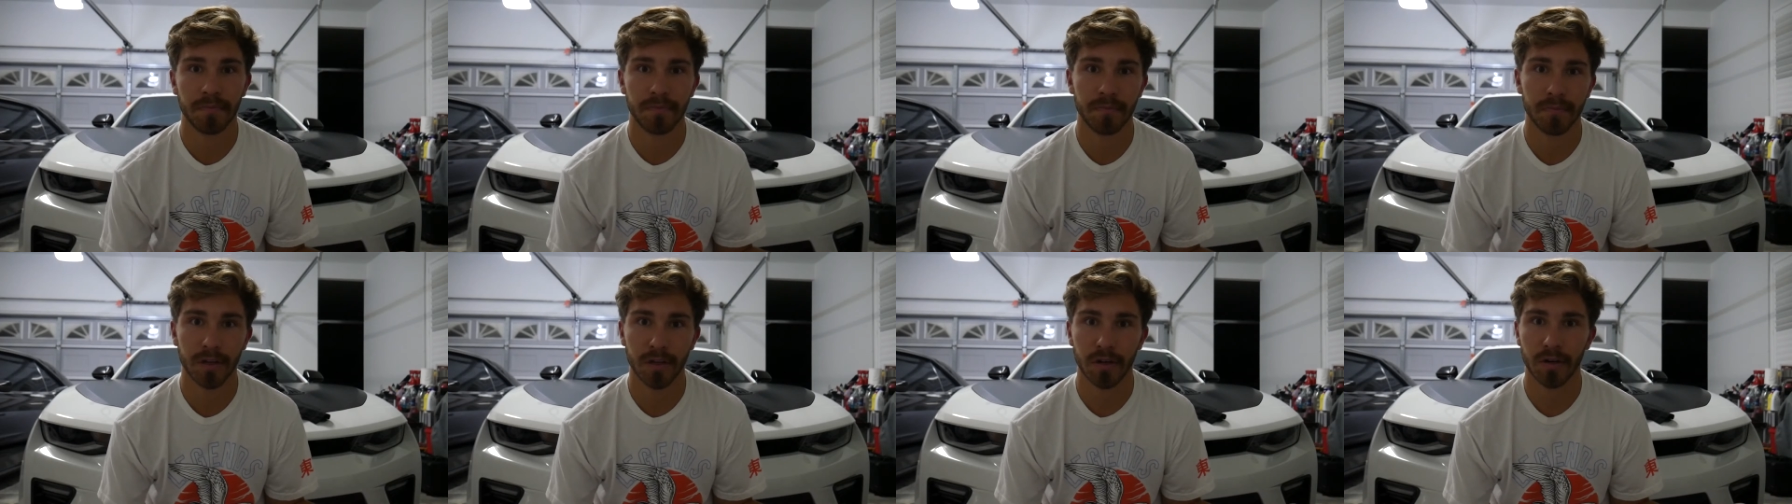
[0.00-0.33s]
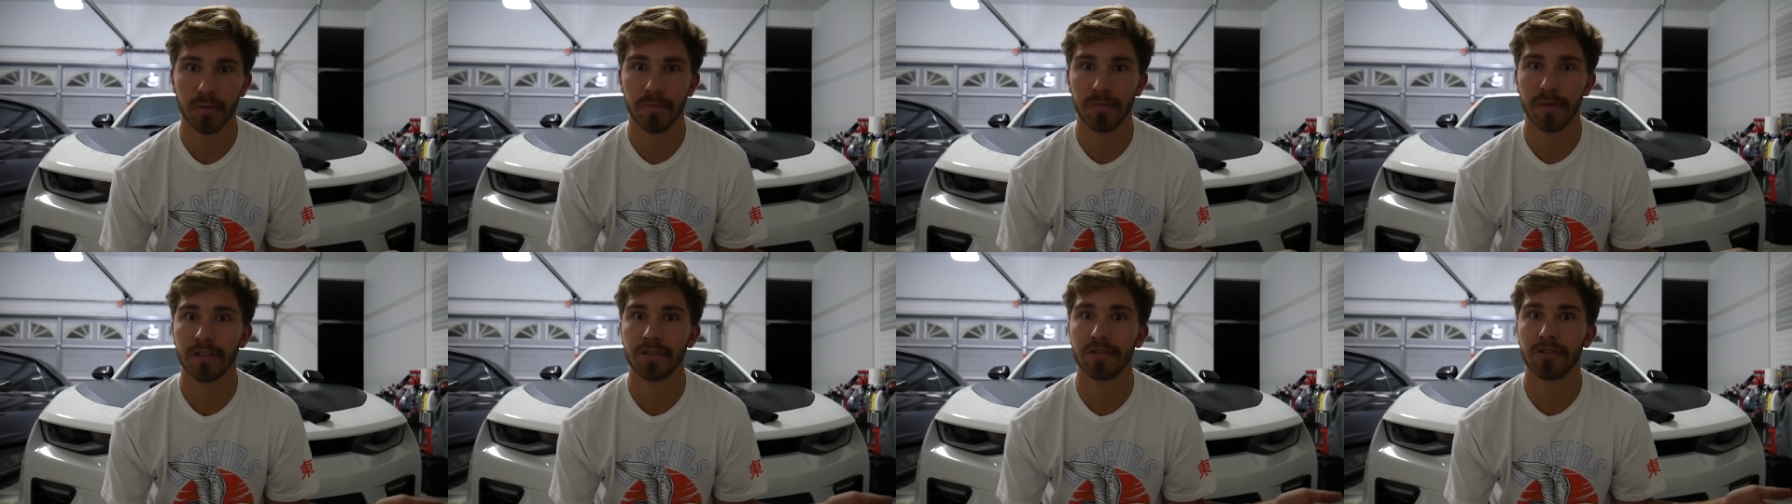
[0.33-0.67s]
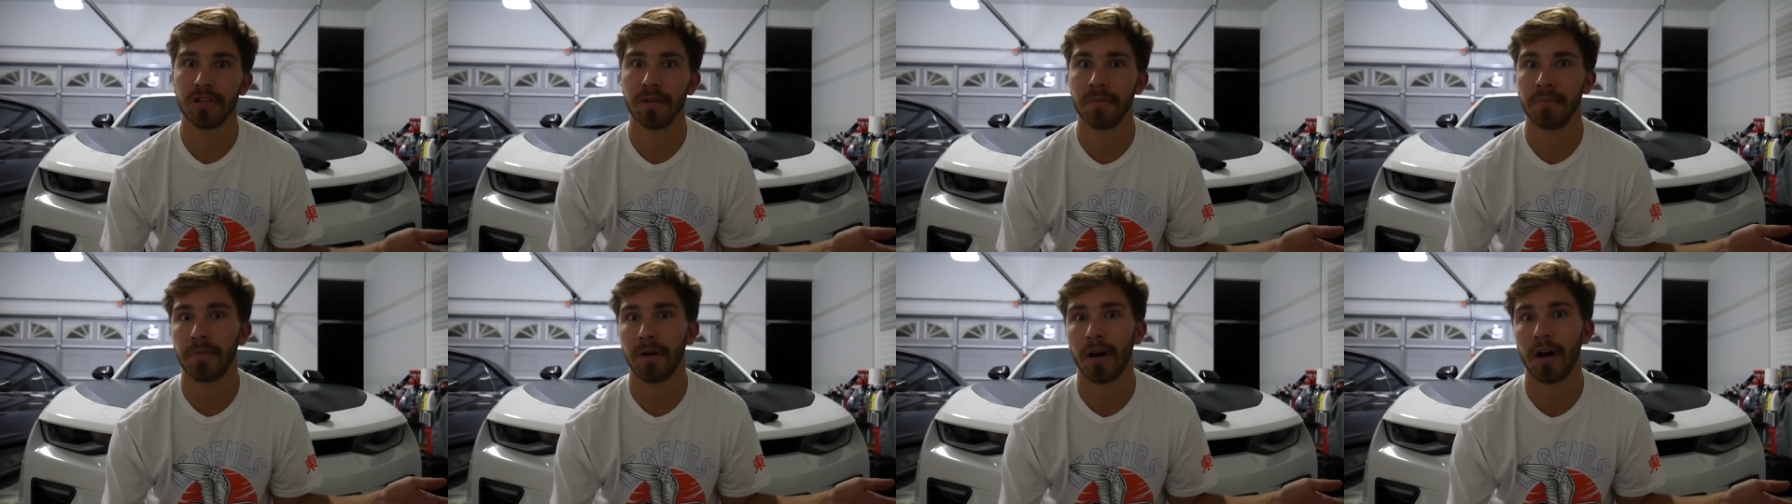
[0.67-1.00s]

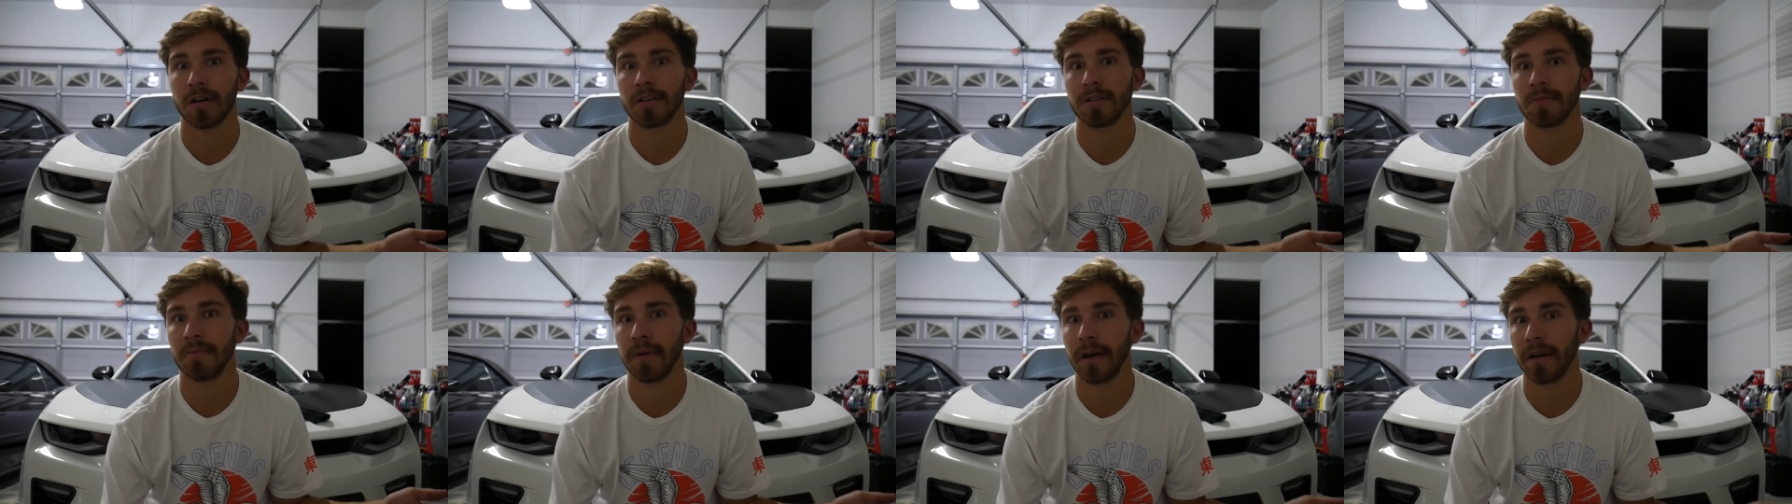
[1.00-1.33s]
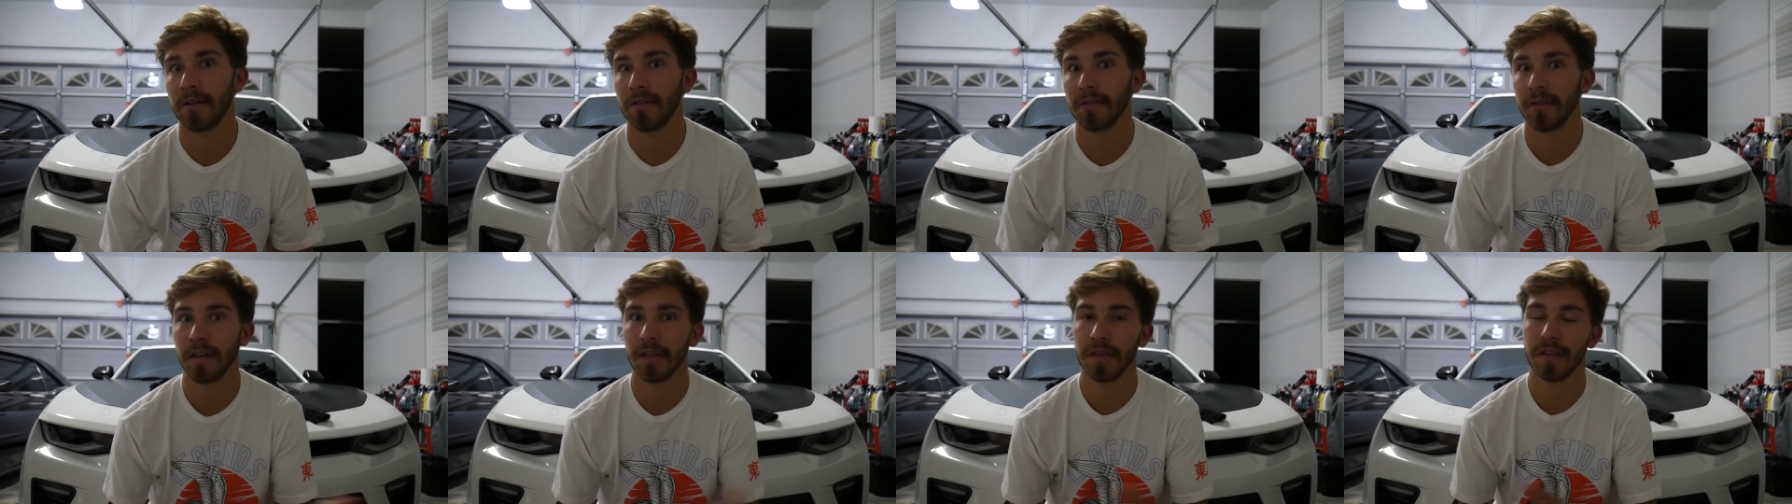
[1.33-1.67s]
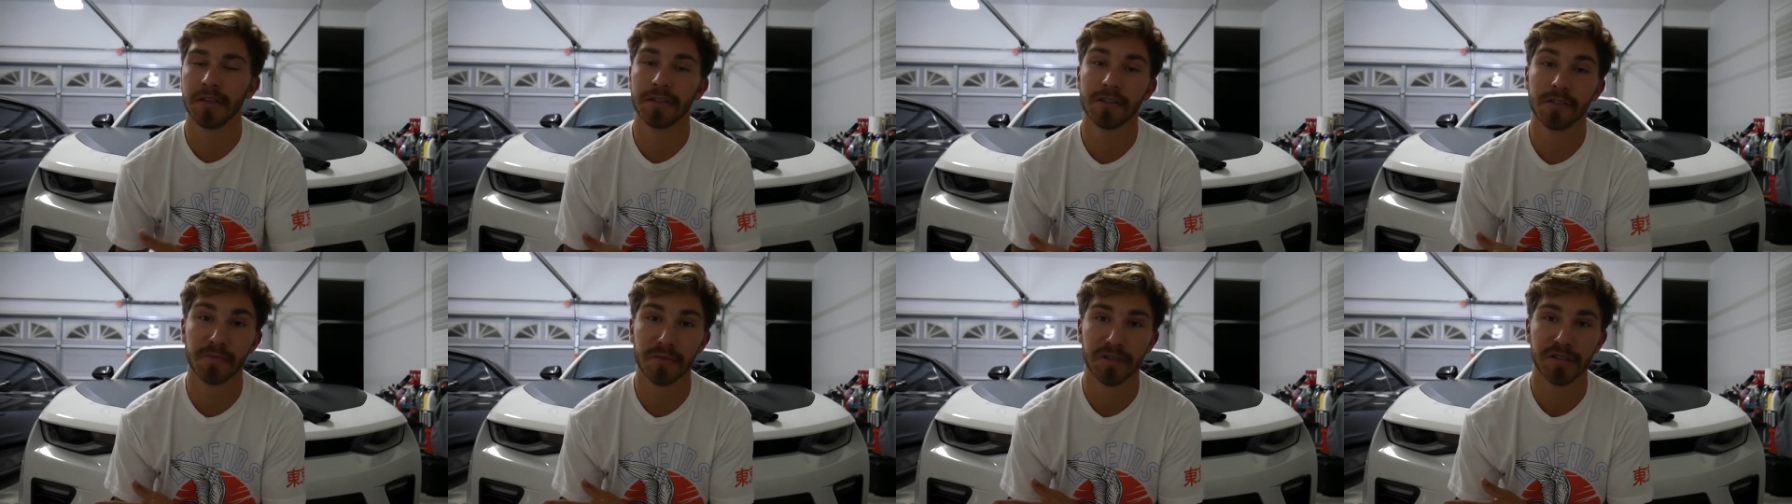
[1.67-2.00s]
mystery box better than
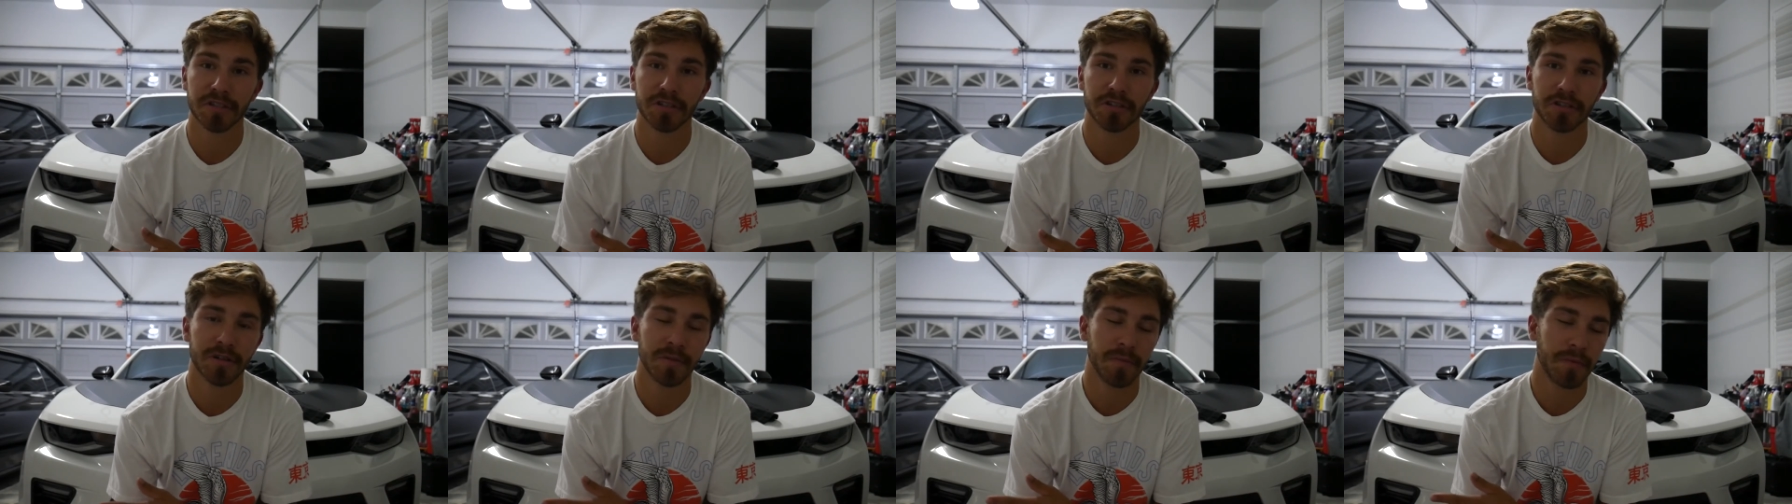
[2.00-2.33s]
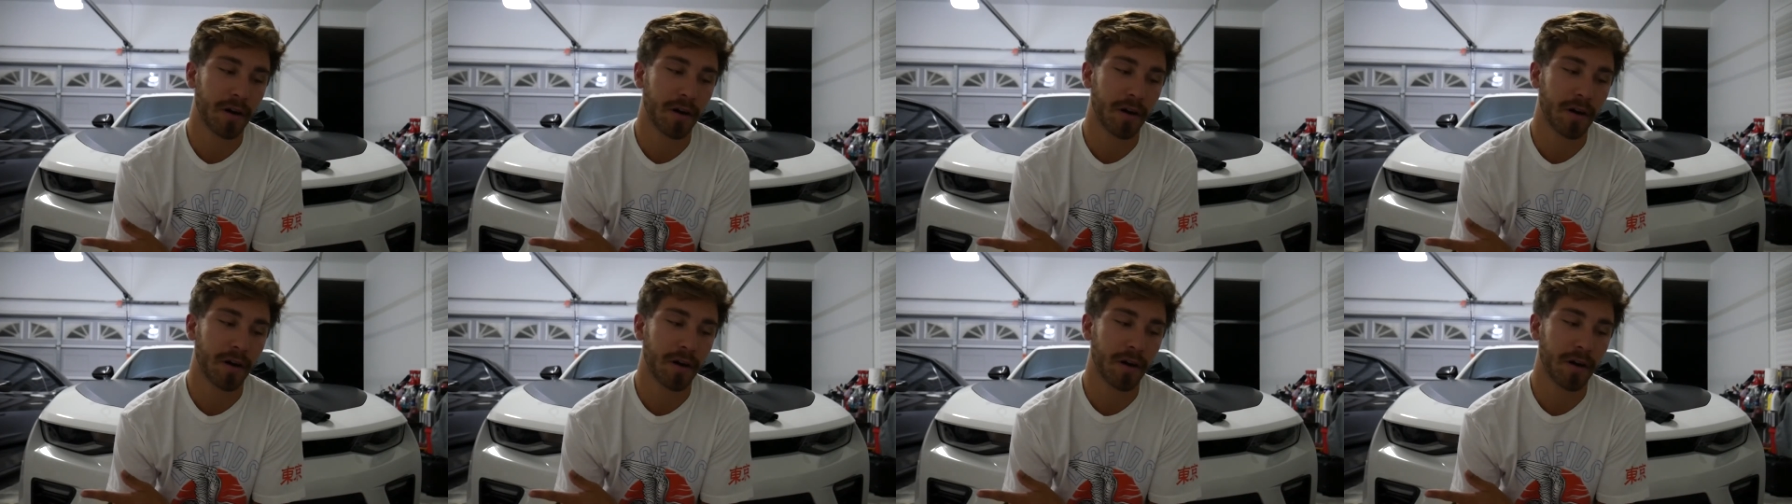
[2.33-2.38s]
this mystery